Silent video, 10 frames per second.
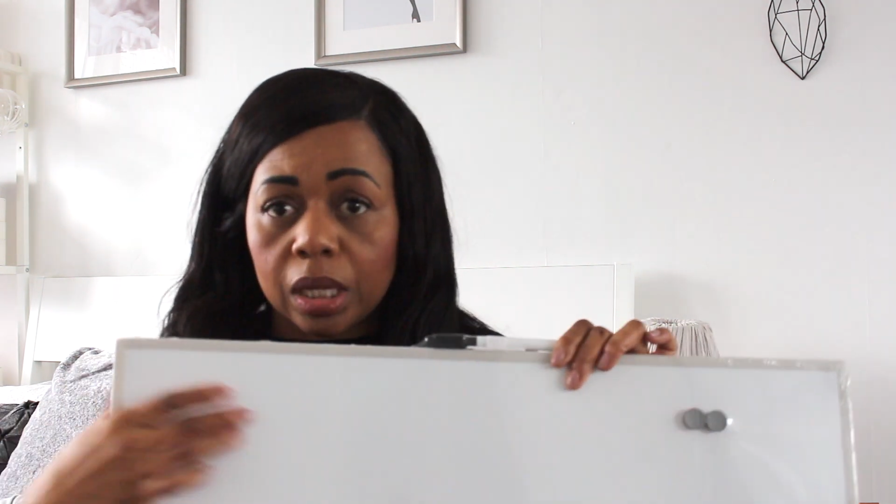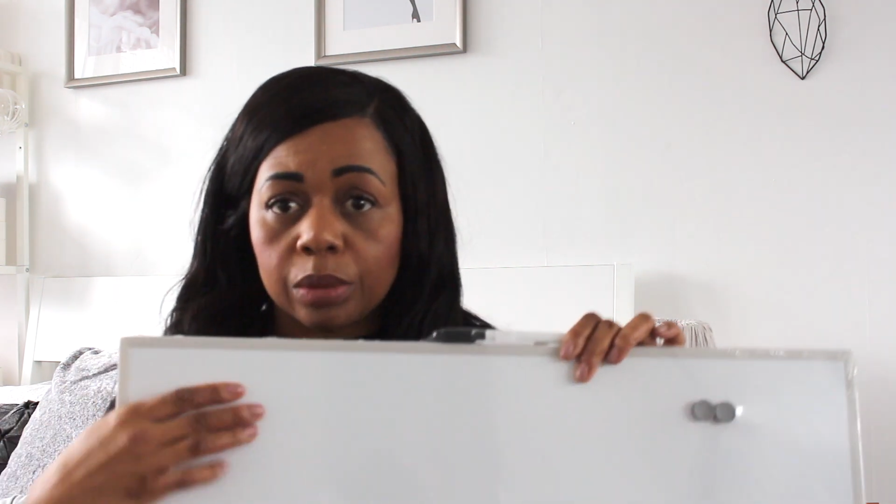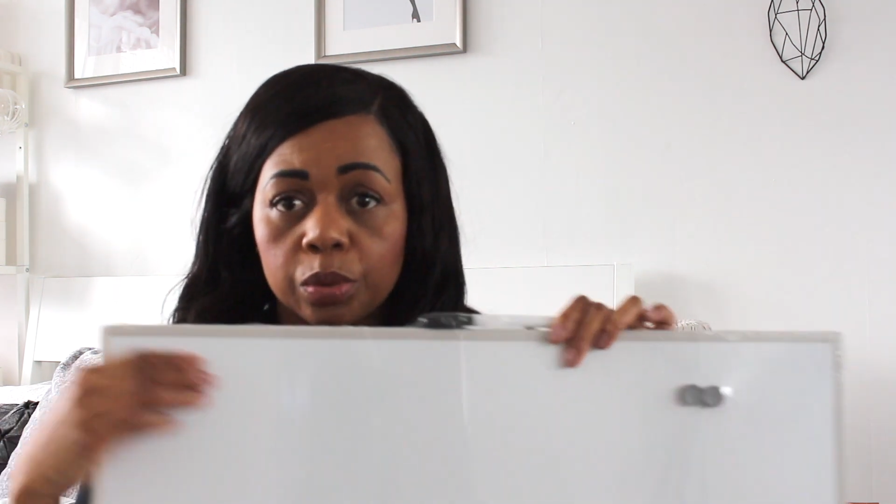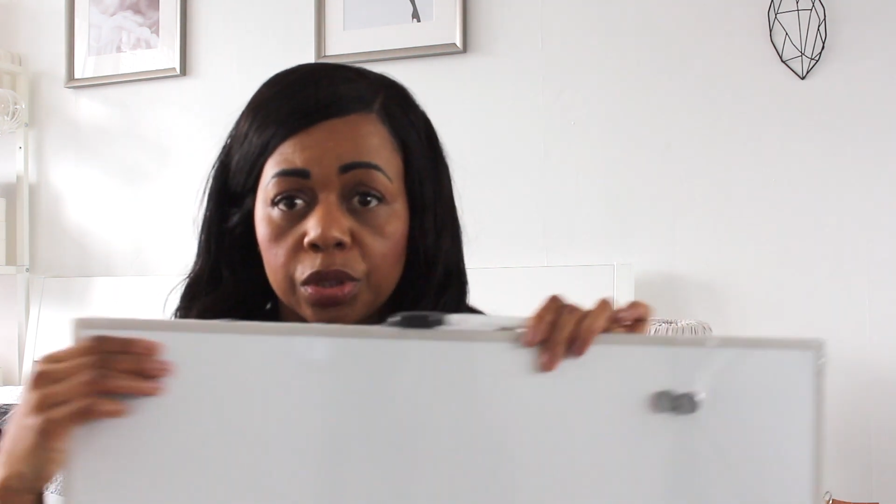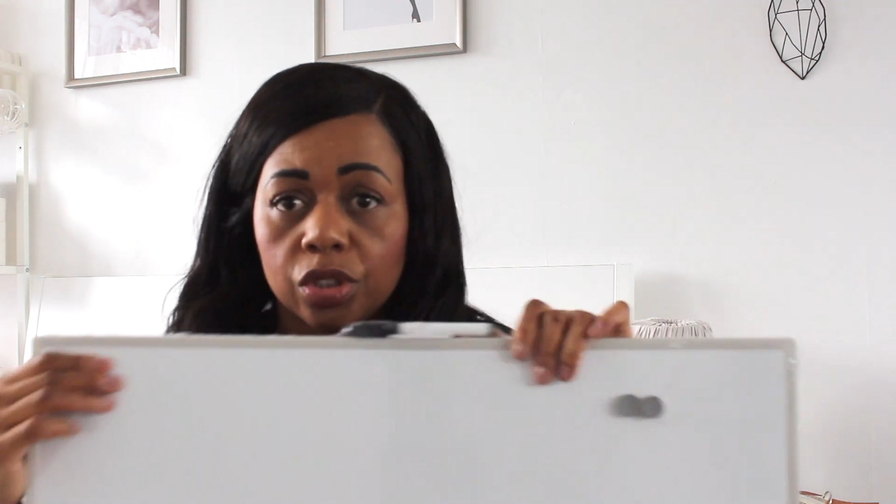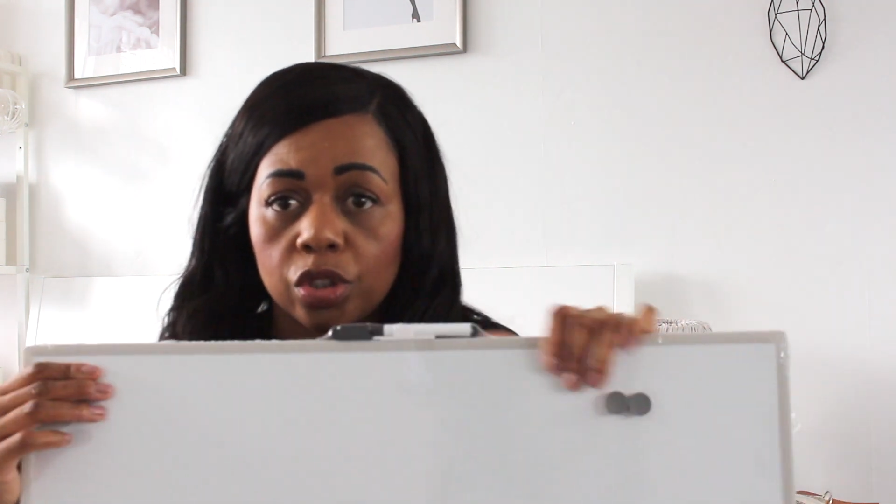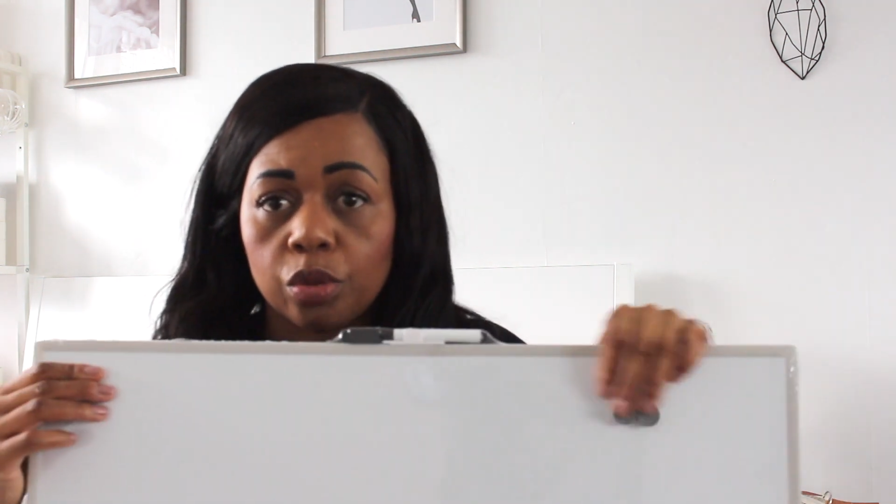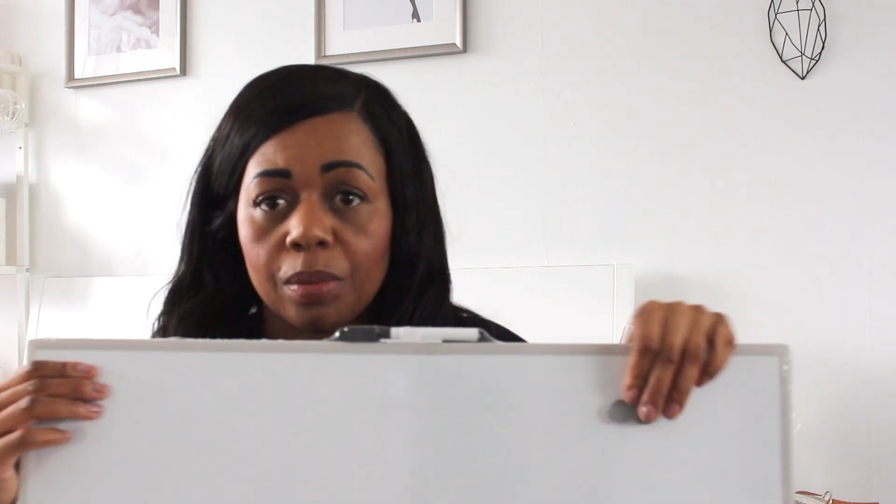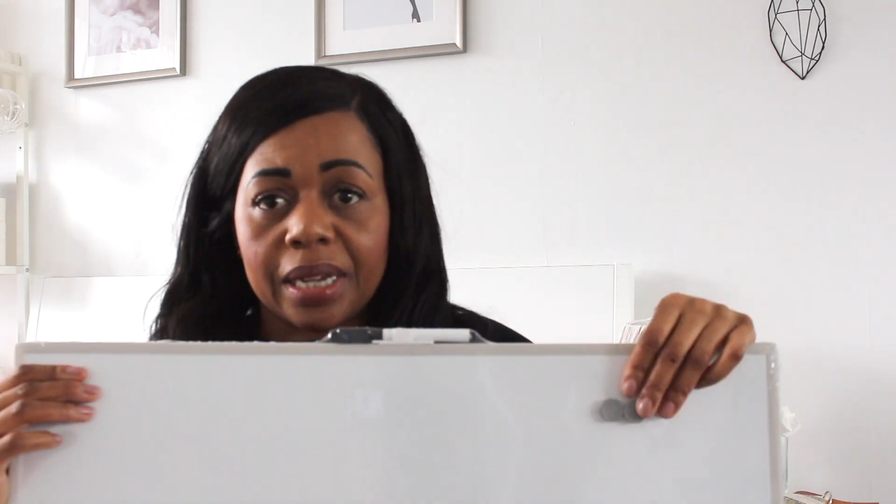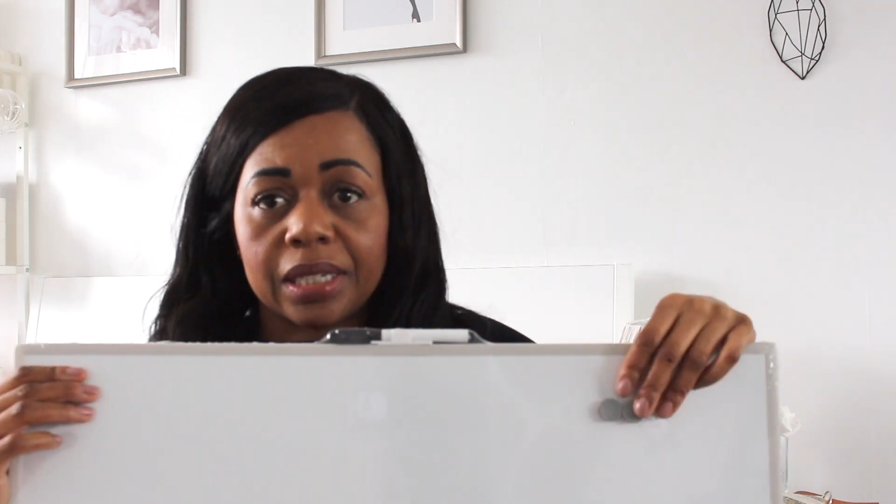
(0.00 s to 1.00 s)
comes with the
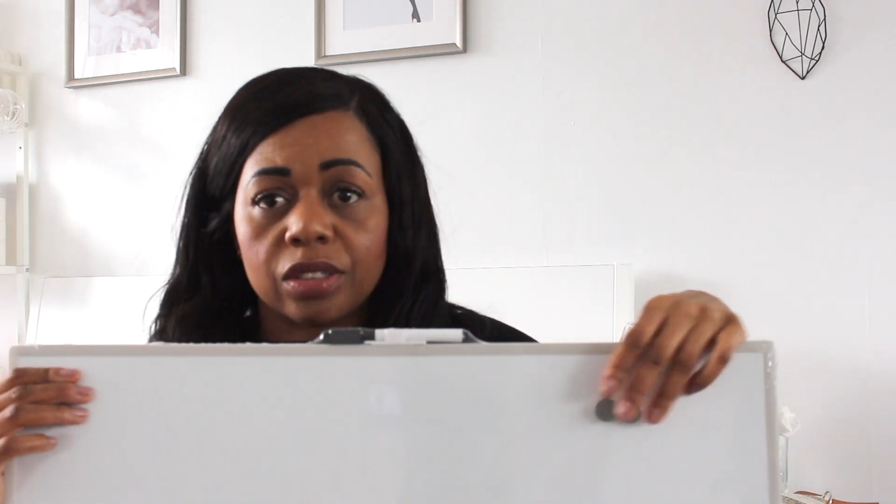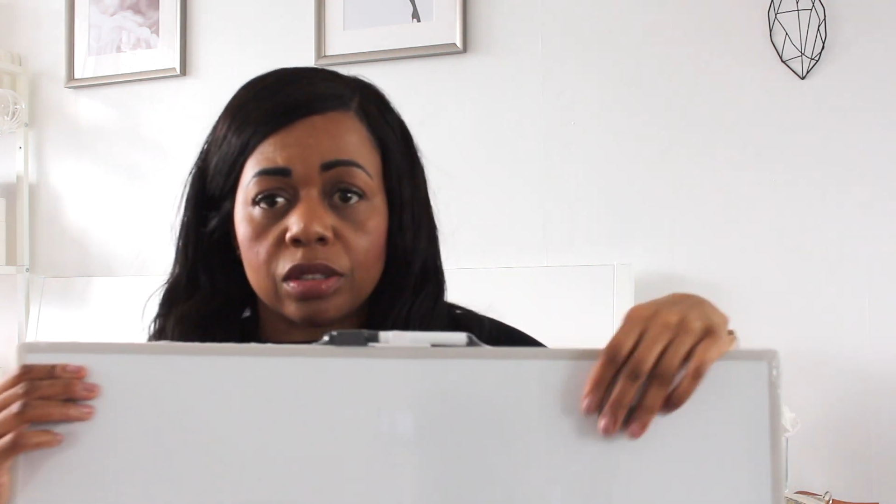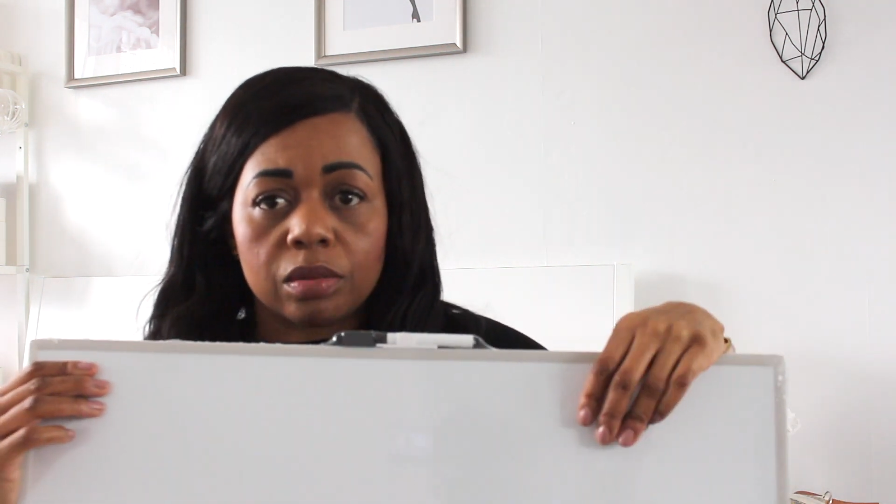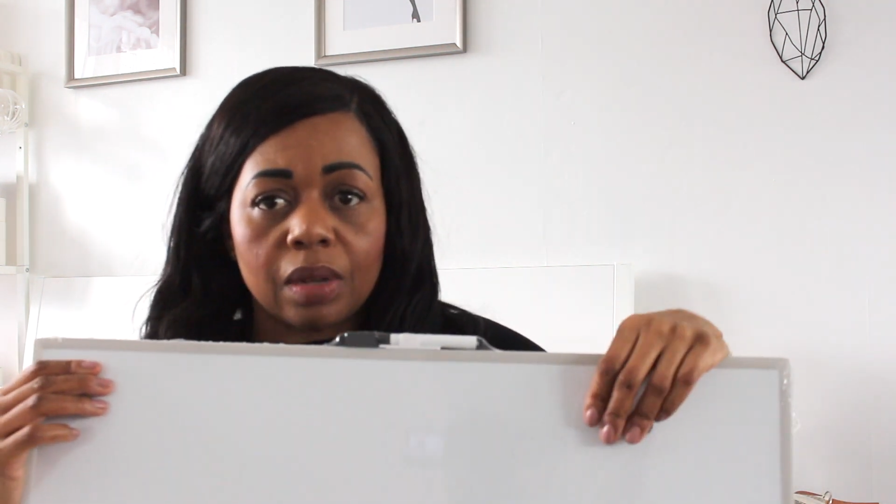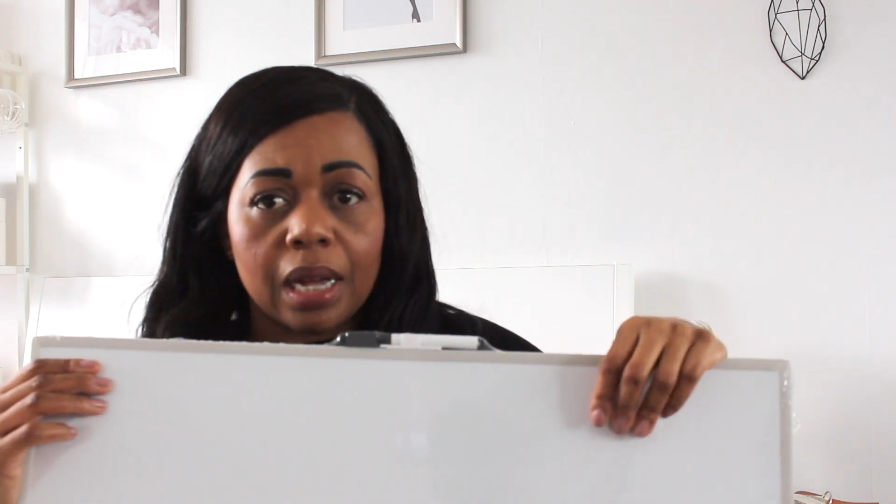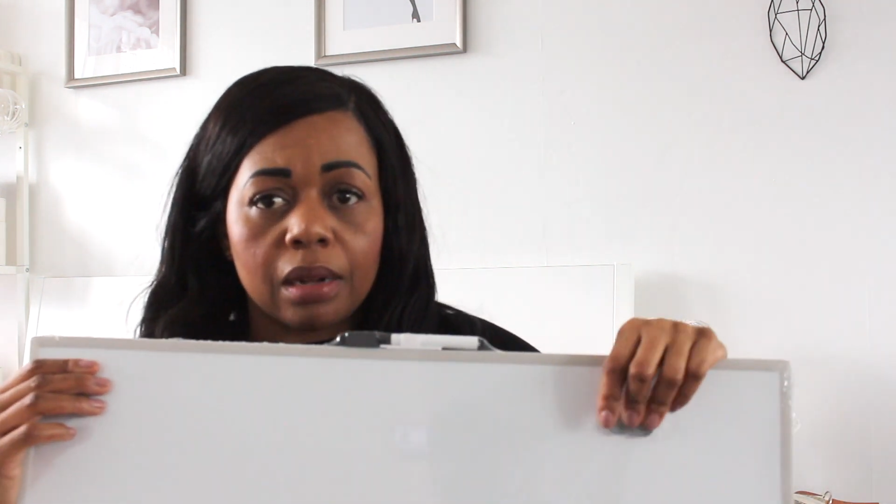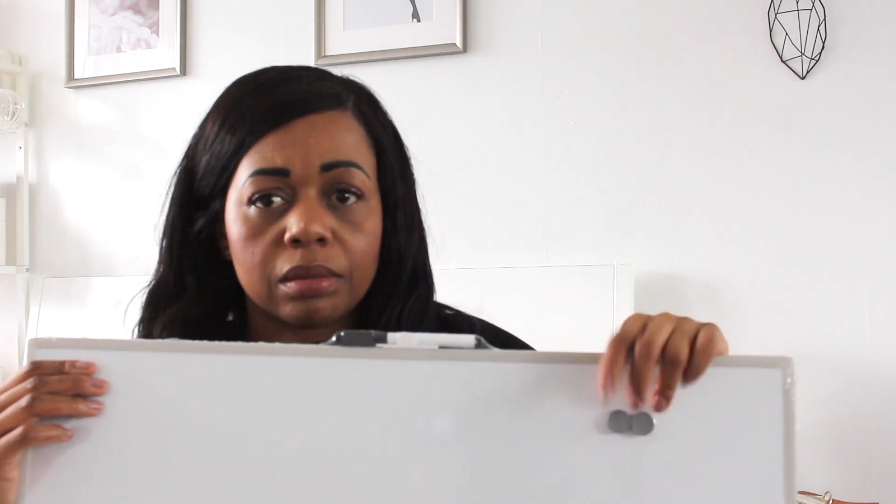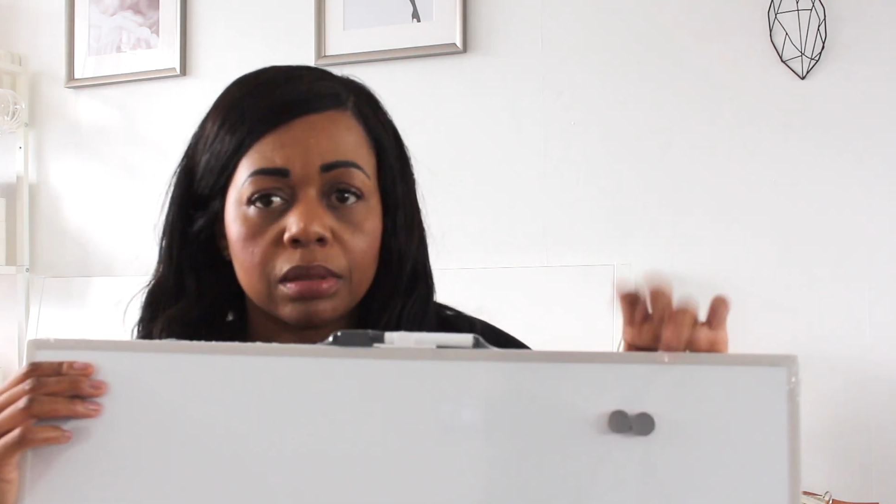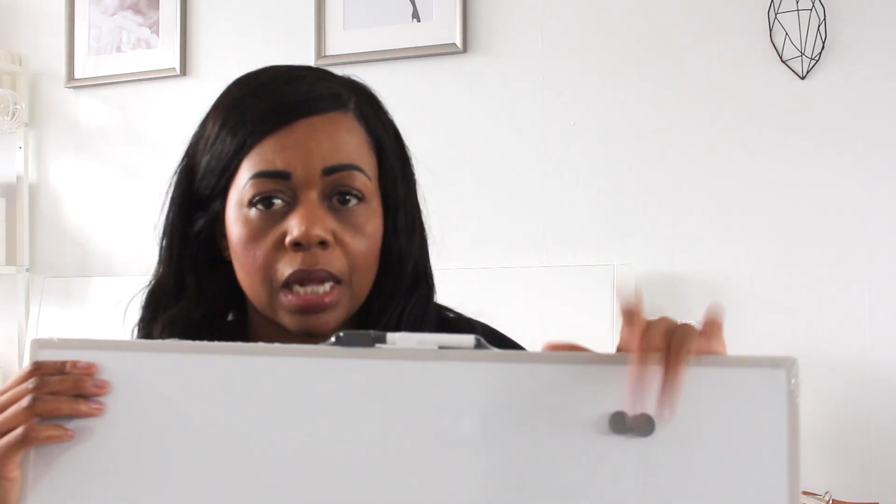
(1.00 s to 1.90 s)
2 magnets as well,